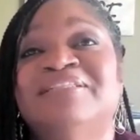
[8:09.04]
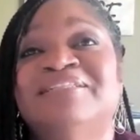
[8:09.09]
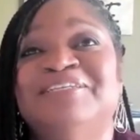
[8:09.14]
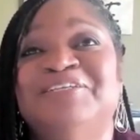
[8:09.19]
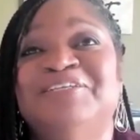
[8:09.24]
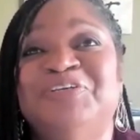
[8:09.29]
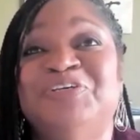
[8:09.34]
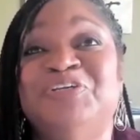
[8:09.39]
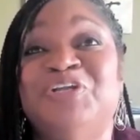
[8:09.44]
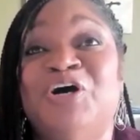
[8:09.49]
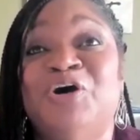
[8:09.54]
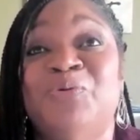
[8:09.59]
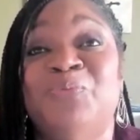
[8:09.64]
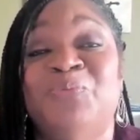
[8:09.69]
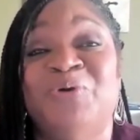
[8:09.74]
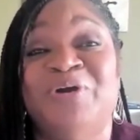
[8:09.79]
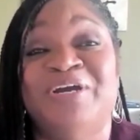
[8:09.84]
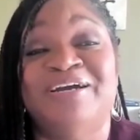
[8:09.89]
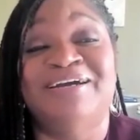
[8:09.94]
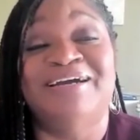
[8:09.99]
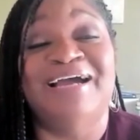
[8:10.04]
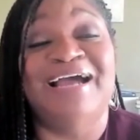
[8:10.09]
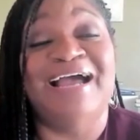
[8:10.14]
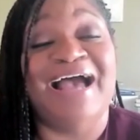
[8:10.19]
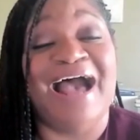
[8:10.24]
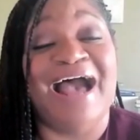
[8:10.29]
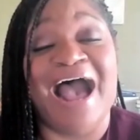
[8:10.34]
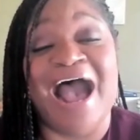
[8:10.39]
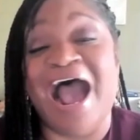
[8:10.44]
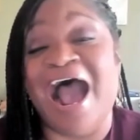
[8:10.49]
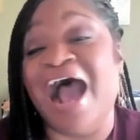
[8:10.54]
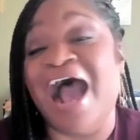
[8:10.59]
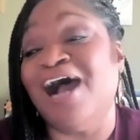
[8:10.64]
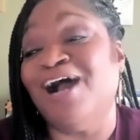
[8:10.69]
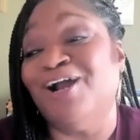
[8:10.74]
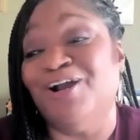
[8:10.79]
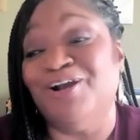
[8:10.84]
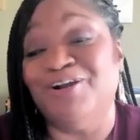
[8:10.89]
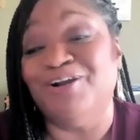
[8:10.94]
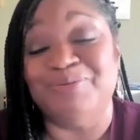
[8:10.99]
where I
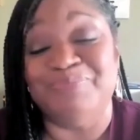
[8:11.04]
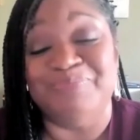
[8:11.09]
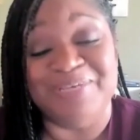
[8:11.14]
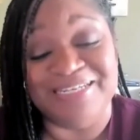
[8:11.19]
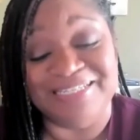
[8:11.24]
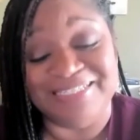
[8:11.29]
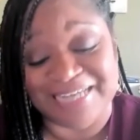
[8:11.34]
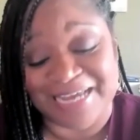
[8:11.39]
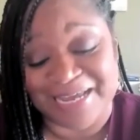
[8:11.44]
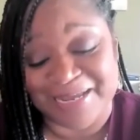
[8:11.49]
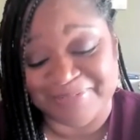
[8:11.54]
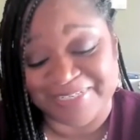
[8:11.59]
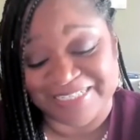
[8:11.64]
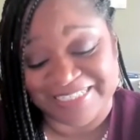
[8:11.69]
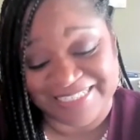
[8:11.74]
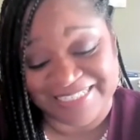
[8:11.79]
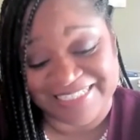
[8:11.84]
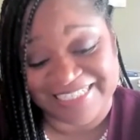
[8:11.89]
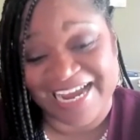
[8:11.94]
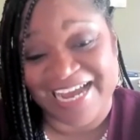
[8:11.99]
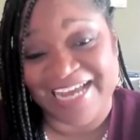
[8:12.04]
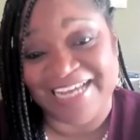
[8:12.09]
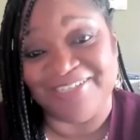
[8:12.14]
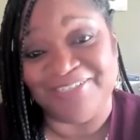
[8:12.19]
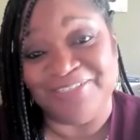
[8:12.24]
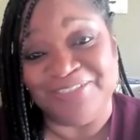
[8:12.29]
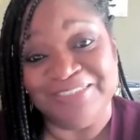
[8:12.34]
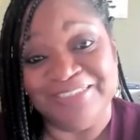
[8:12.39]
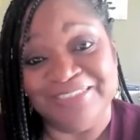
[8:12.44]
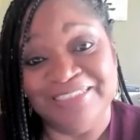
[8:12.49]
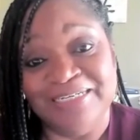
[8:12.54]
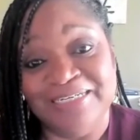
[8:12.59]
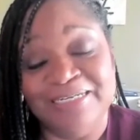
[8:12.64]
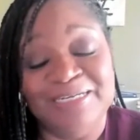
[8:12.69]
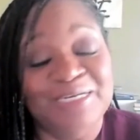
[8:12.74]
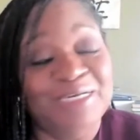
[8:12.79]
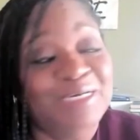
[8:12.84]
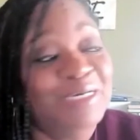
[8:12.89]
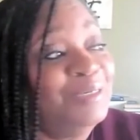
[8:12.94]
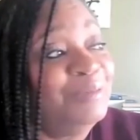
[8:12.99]
heard it many times as a child.
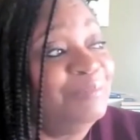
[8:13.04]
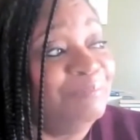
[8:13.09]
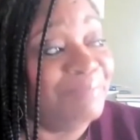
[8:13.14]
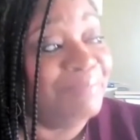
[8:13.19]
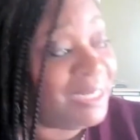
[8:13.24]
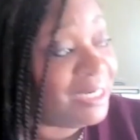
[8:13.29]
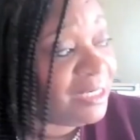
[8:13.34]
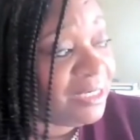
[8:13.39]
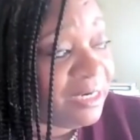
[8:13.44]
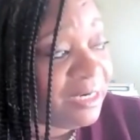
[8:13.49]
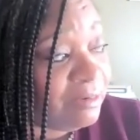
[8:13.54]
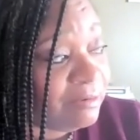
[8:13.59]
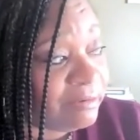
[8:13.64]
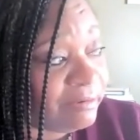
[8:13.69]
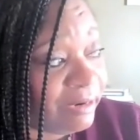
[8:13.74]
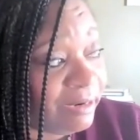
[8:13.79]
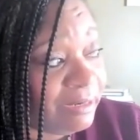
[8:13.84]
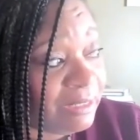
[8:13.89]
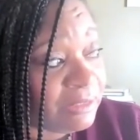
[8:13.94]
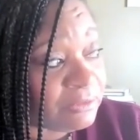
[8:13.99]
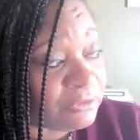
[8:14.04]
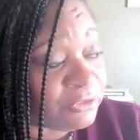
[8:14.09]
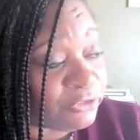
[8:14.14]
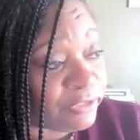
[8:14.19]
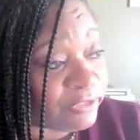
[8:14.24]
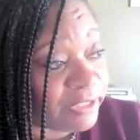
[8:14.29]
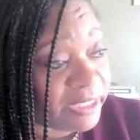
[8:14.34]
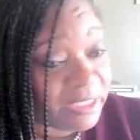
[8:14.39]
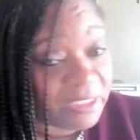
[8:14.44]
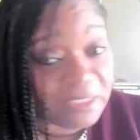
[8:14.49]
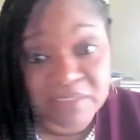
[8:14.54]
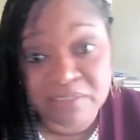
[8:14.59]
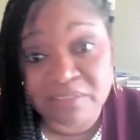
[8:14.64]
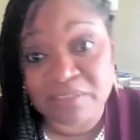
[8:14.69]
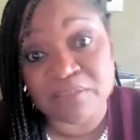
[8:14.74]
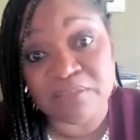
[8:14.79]
Money don't grow on trees.